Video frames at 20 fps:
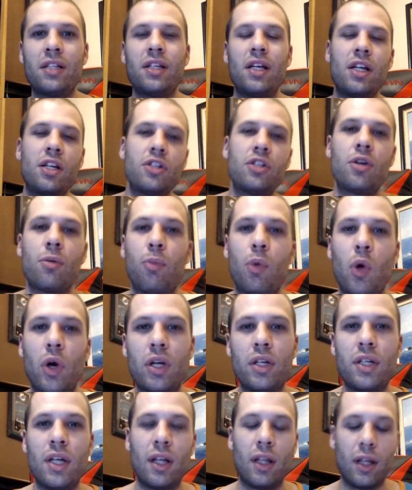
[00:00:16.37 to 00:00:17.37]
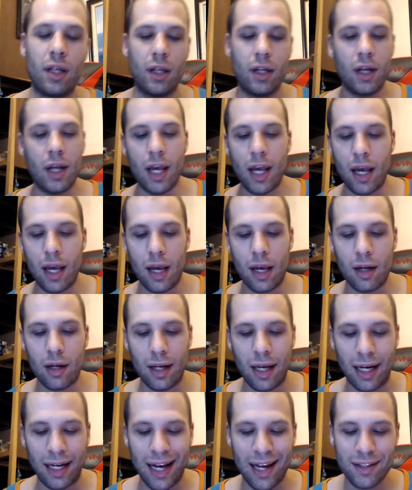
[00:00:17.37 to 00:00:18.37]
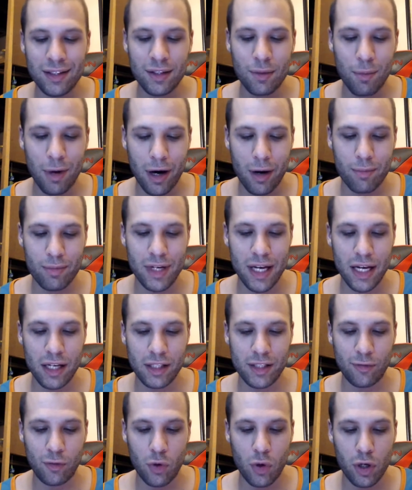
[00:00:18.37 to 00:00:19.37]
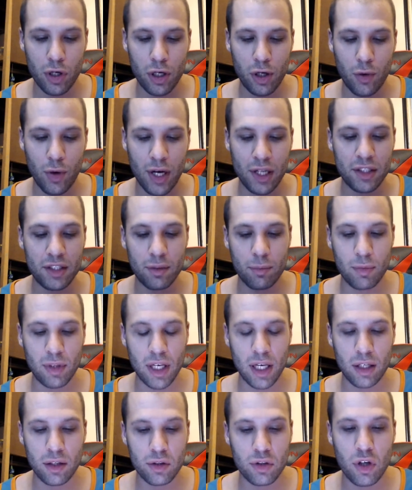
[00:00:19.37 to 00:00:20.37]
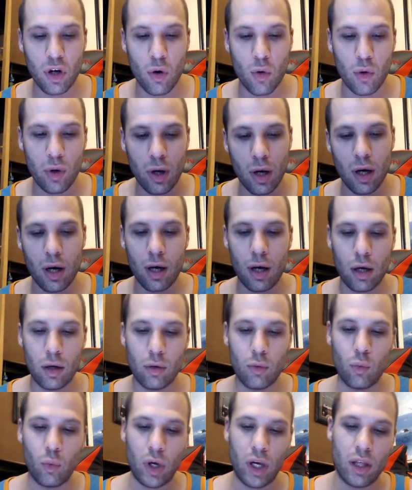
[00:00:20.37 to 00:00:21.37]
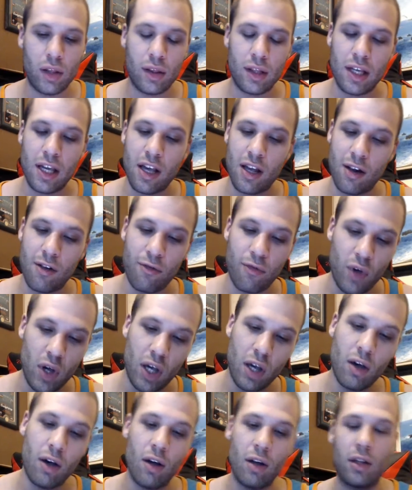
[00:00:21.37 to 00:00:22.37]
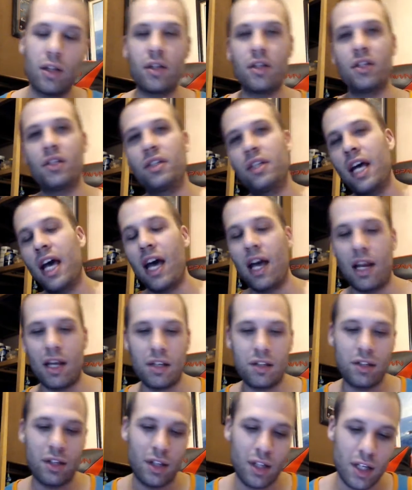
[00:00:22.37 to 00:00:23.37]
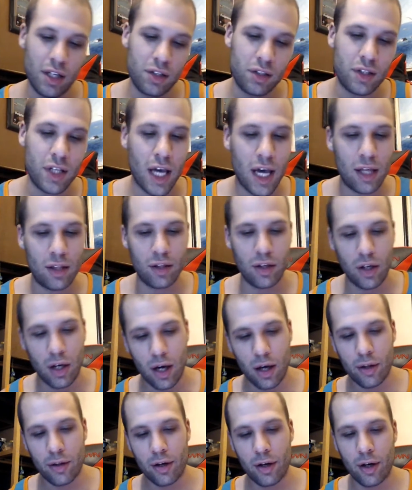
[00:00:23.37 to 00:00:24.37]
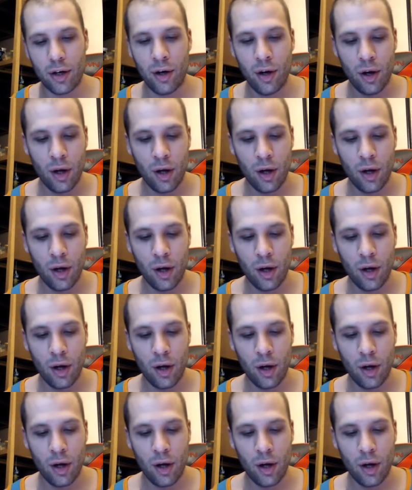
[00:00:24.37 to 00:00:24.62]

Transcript: It is your boy Dillon, and I got some updates for you on some things going on with the NFL and the status and this, that, and the other.